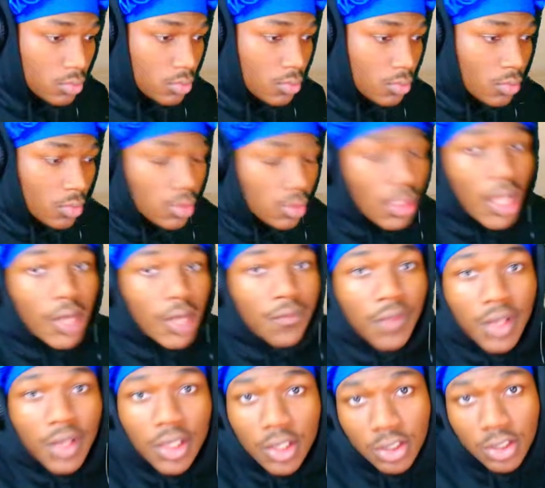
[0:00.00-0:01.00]
A lot of
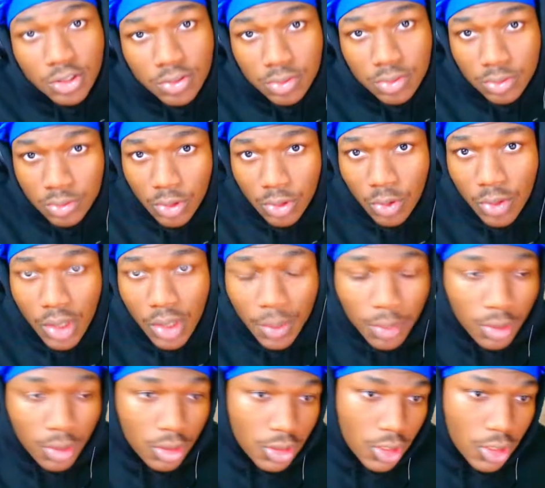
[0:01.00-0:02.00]
videos going up on the
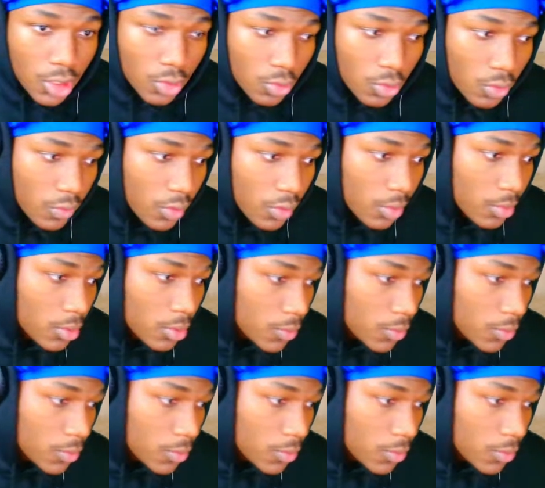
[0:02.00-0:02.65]
channel, you feel me?